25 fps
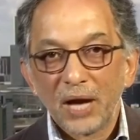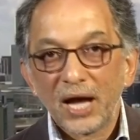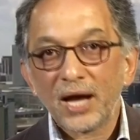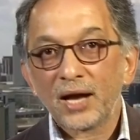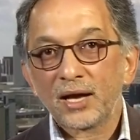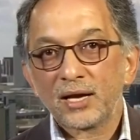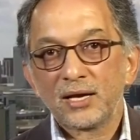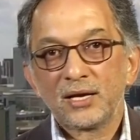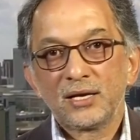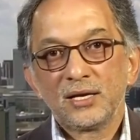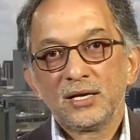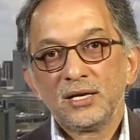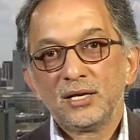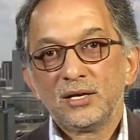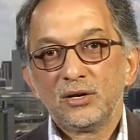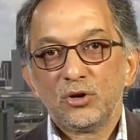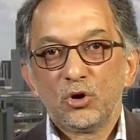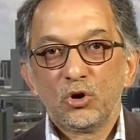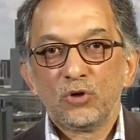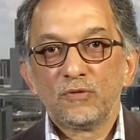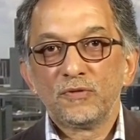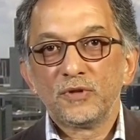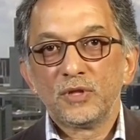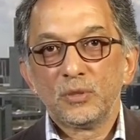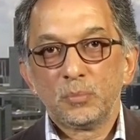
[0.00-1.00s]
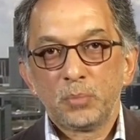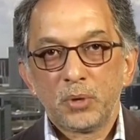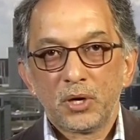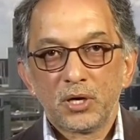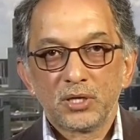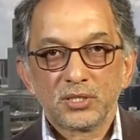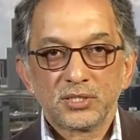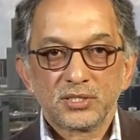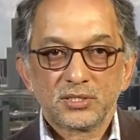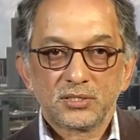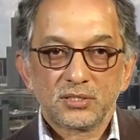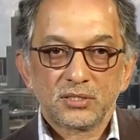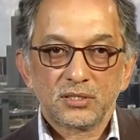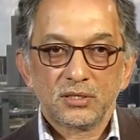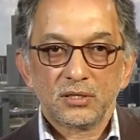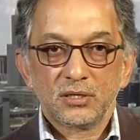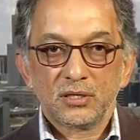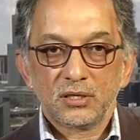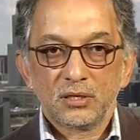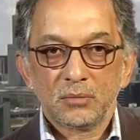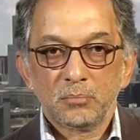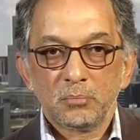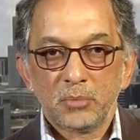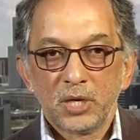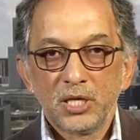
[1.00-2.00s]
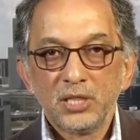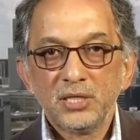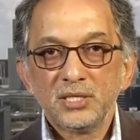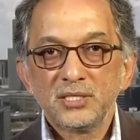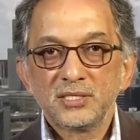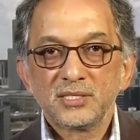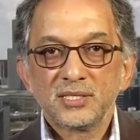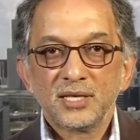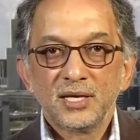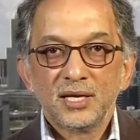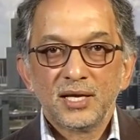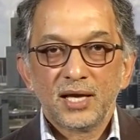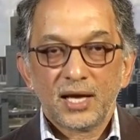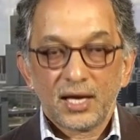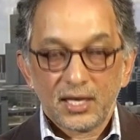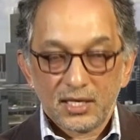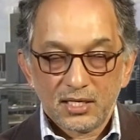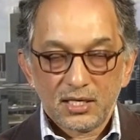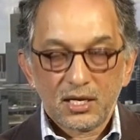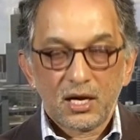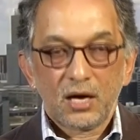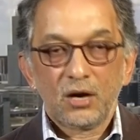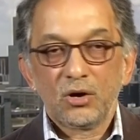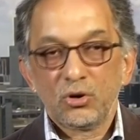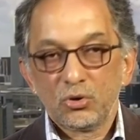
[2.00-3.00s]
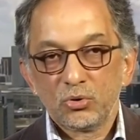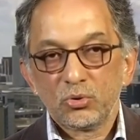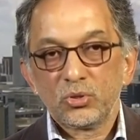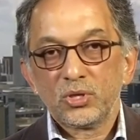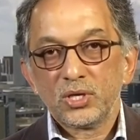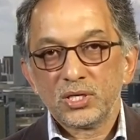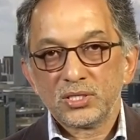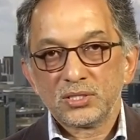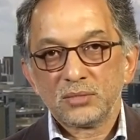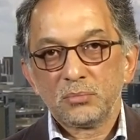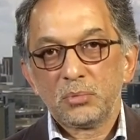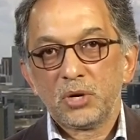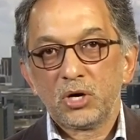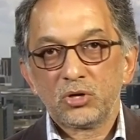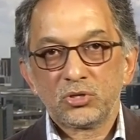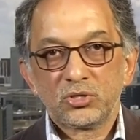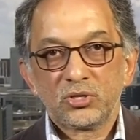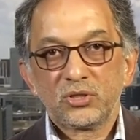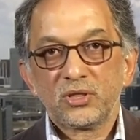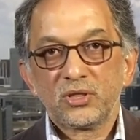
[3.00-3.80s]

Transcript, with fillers: back over the past uh, months, and now there's about